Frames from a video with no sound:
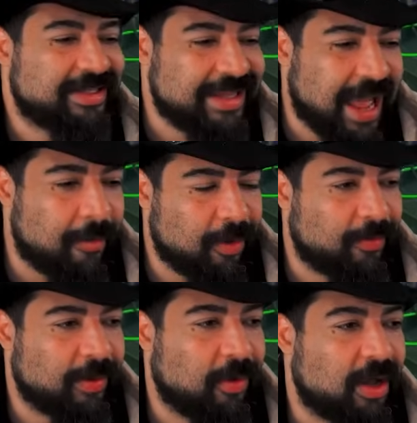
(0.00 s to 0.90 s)
Not
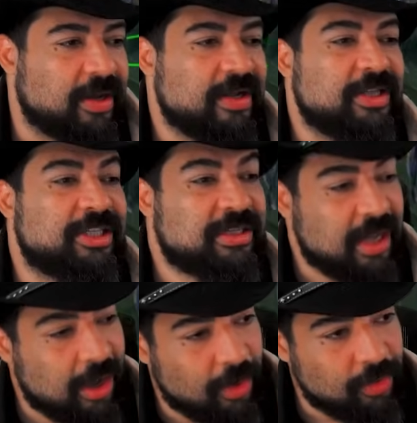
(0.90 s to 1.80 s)
what we want.
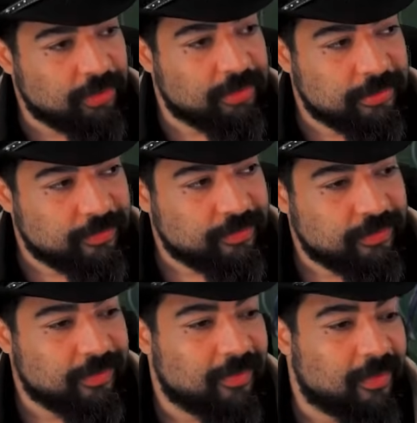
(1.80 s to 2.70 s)
So
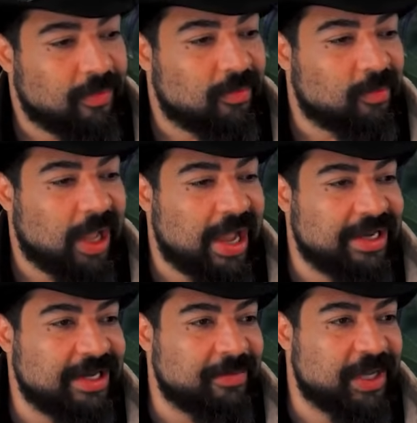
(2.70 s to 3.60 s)
I
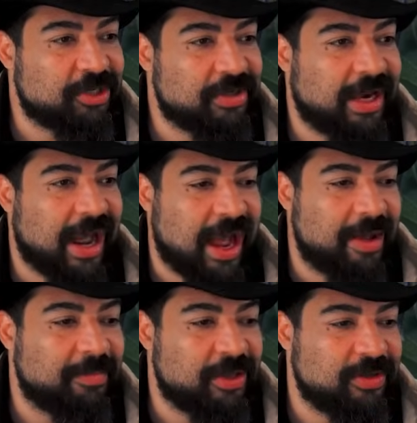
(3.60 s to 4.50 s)
need to make sure that
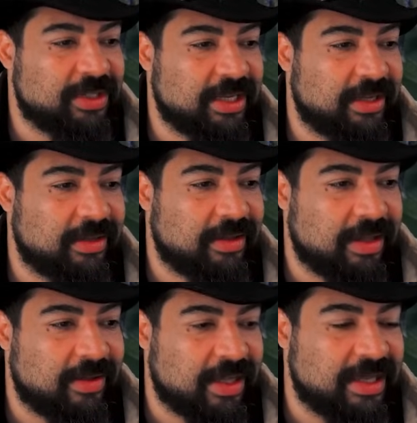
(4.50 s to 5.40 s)
I'm using
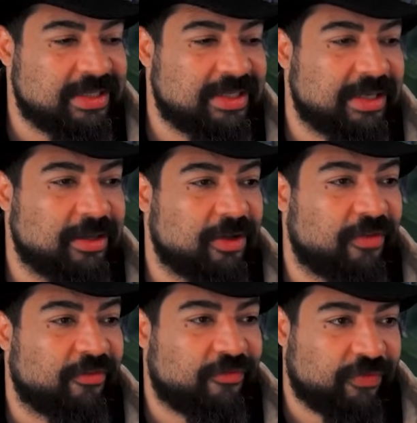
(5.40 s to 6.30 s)
his skill
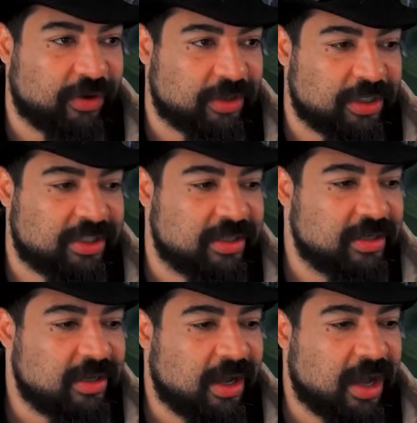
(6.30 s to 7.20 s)
first.
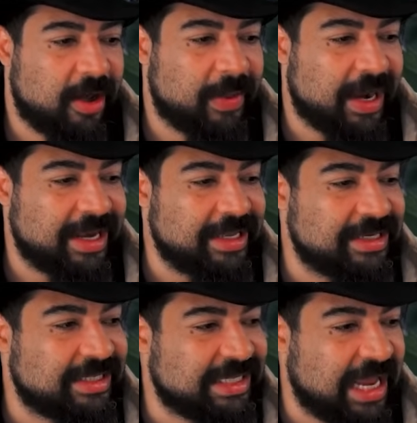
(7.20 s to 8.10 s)
Um, and I need to
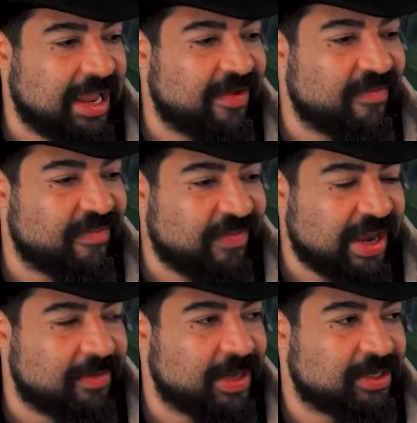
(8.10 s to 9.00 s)
save
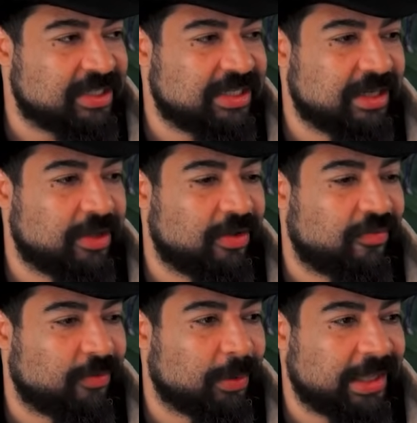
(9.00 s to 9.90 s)
Venomage's skill
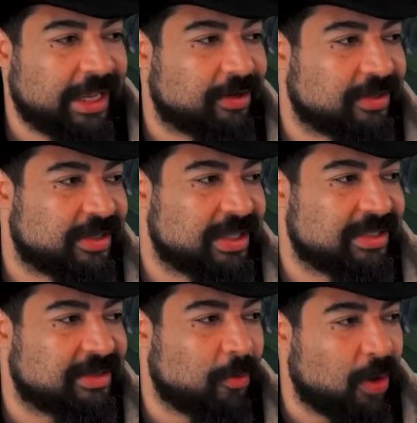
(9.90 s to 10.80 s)
for later. So this
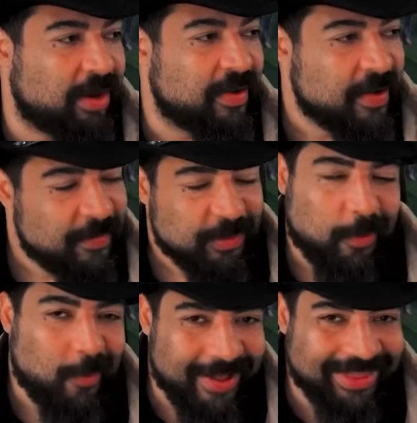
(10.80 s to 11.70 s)
is the one the
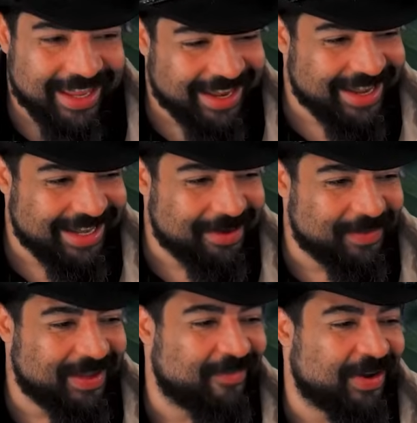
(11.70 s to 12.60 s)
one thing I need to
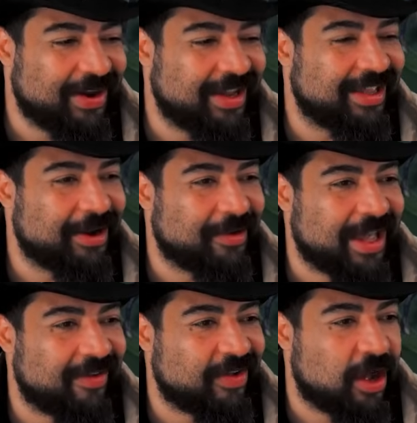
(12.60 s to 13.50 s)
be very, you know,
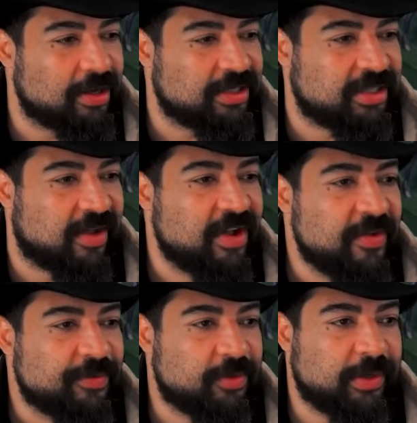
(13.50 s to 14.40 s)
kind of conscious of.
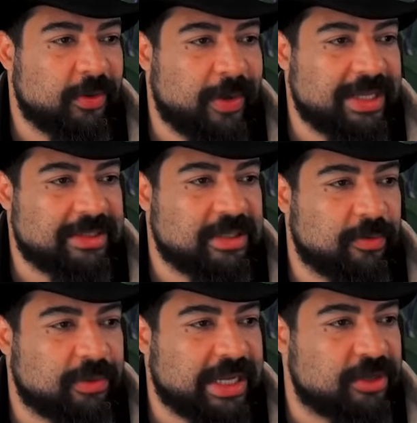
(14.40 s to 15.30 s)
So we're gonna wait
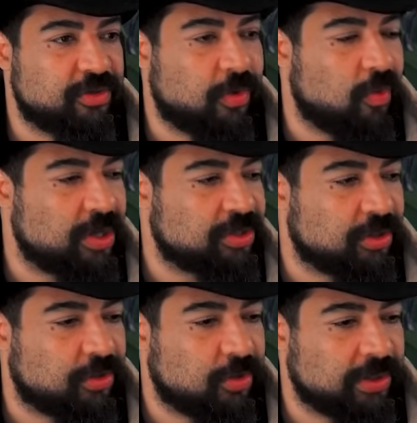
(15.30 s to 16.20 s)
till we're down to a one
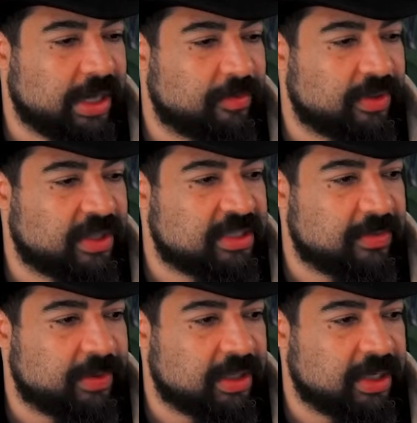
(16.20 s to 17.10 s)
turn cooldown with this
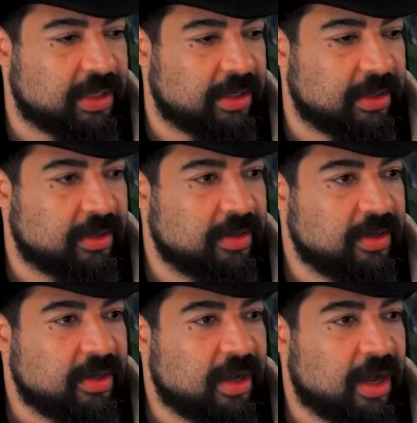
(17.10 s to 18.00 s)
ability here.
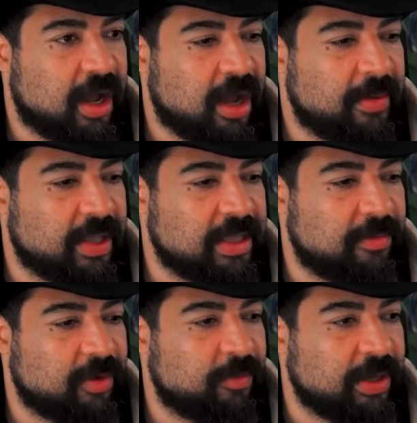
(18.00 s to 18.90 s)
Um, and
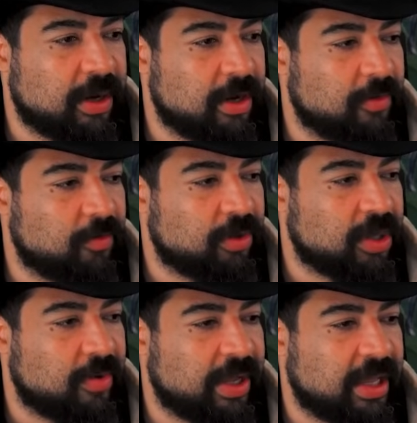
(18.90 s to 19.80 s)
then when we are, we'll
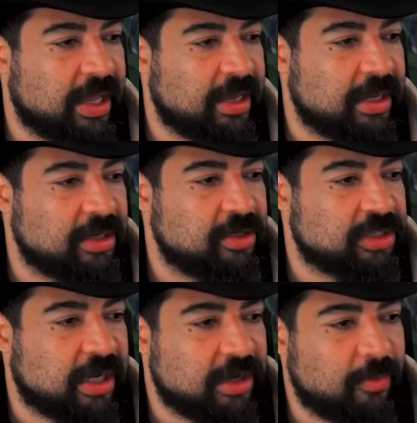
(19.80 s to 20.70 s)
go ahead and
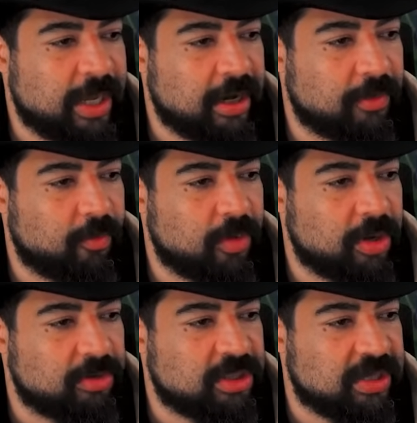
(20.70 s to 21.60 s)
use it. I'm gonna wait on
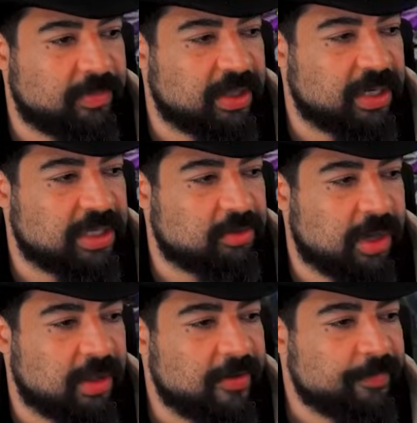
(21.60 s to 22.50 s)
Woad's ability as
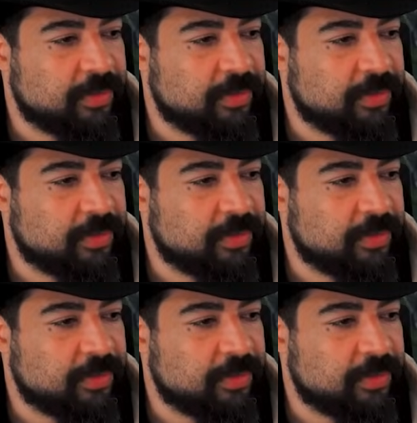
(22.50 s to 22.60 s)
well.